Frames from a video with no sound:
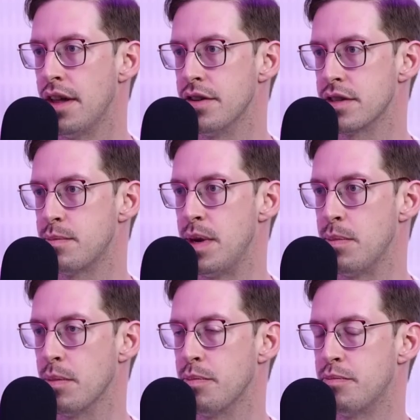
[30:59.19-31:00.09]
And there's
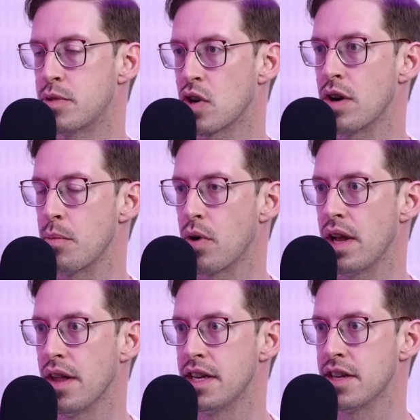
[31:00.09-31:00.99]
people turning
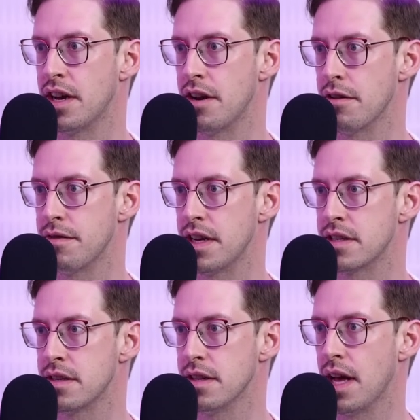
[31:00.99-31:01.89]
bright lights on at your
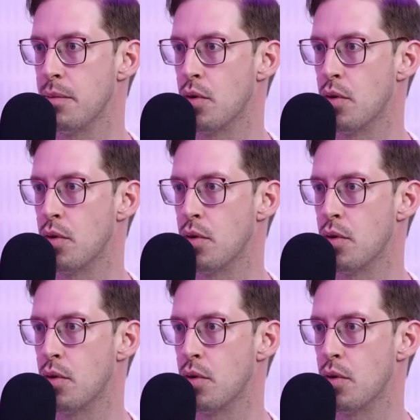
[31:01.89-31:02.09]
face a lot